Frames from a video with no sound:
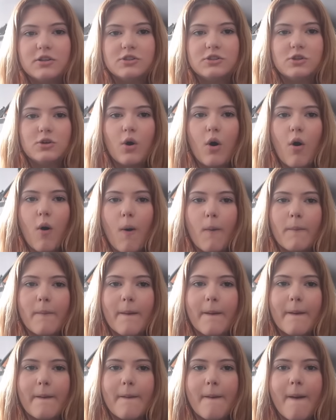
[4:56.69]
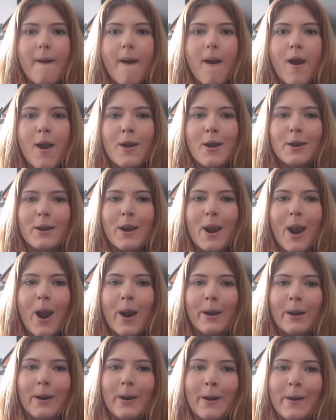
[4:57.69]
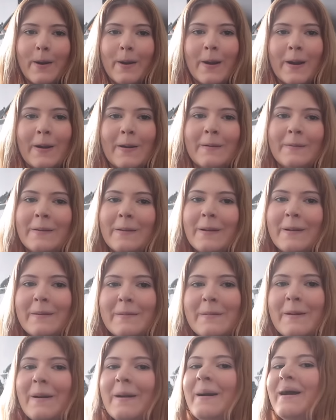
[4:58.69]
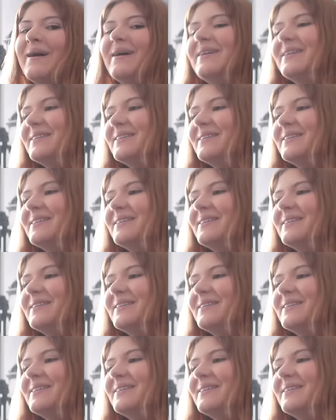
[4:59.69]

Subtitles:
shoot over the perfume.